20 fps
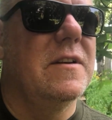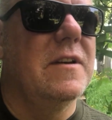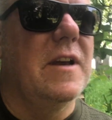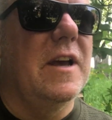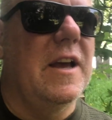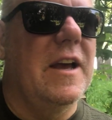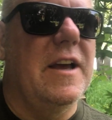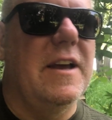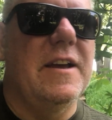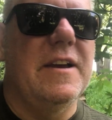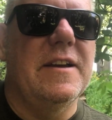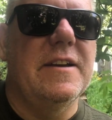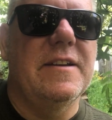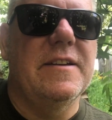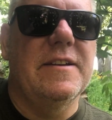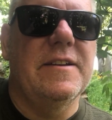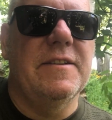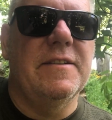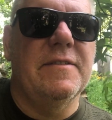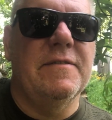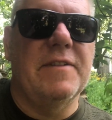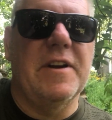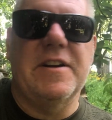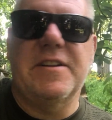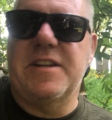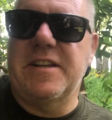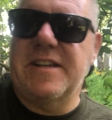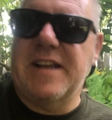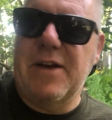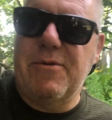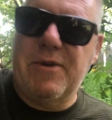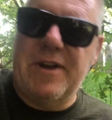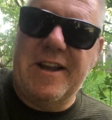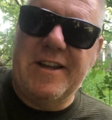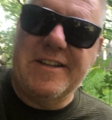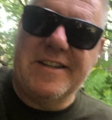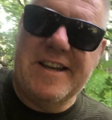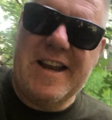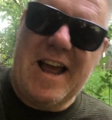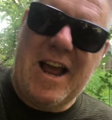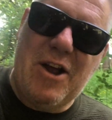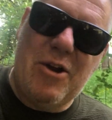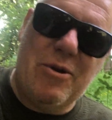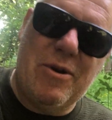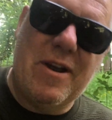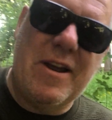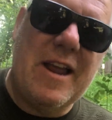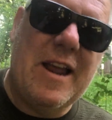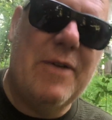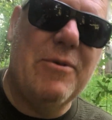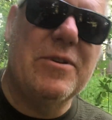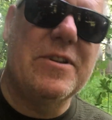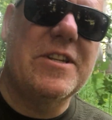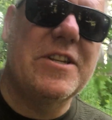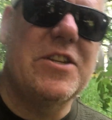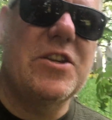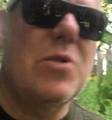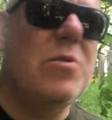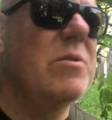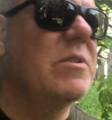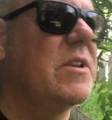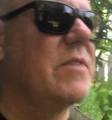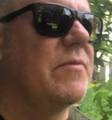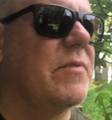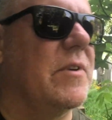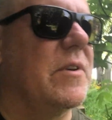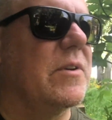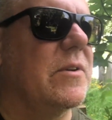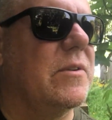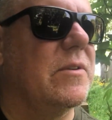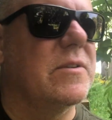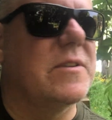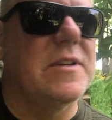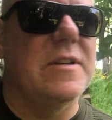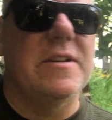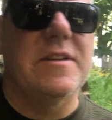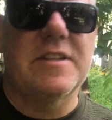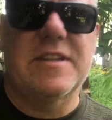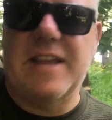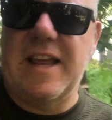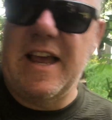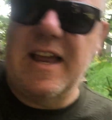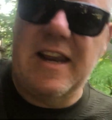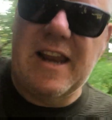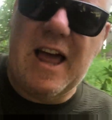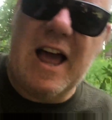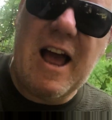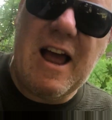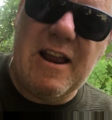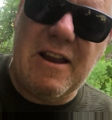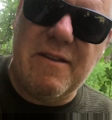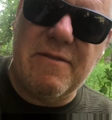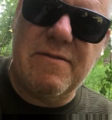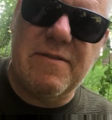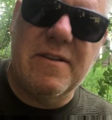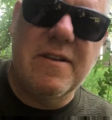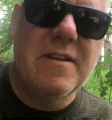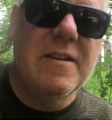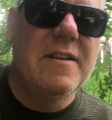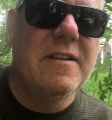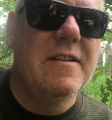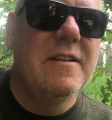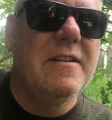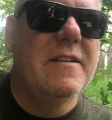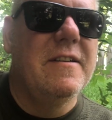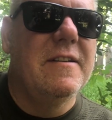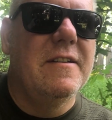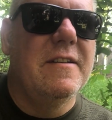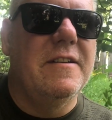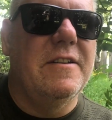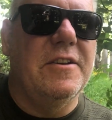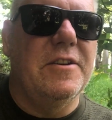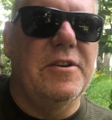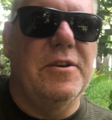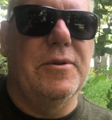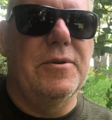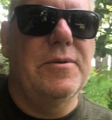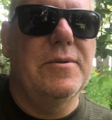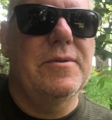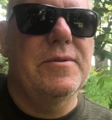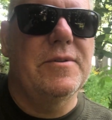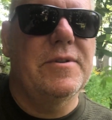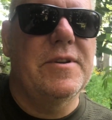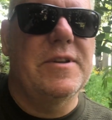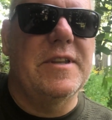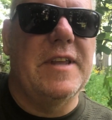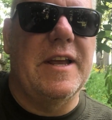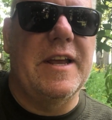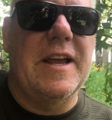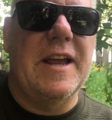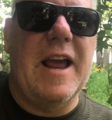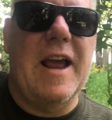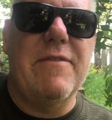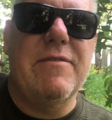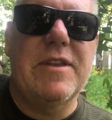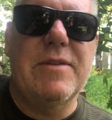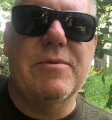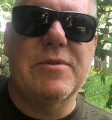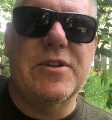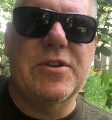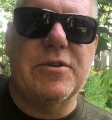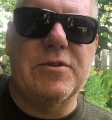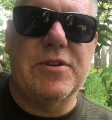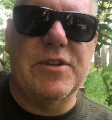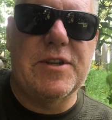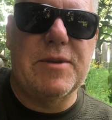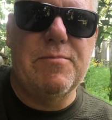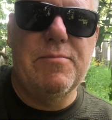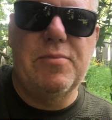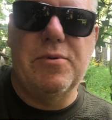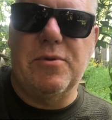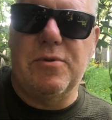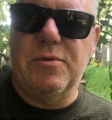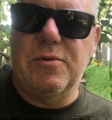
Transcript: Uh, versus how it is now. It was so difficult to stay alive, you know. Uh, everything was so simple.